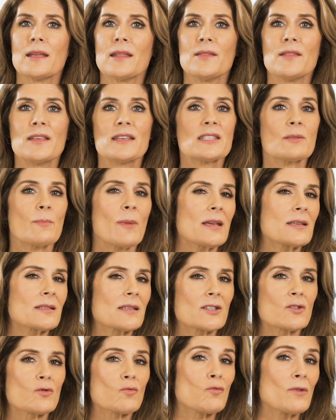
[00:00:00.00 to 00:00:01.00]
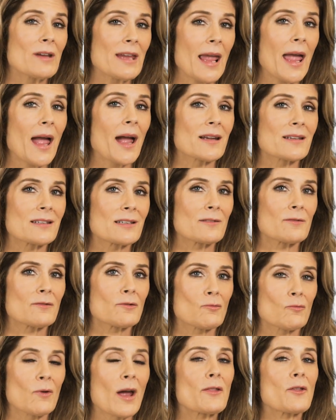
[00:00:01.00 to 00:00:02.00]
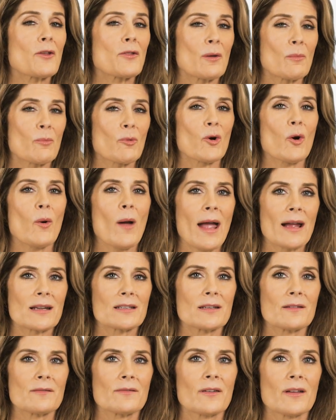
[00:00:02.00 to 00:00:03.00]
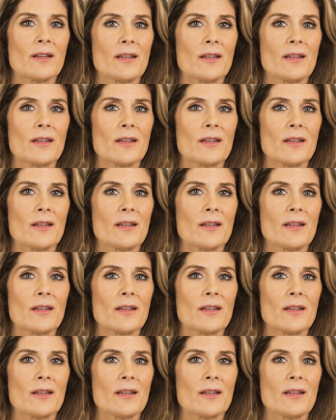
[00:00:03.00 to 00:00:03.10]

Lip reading: This makes us reactive rather than proactive.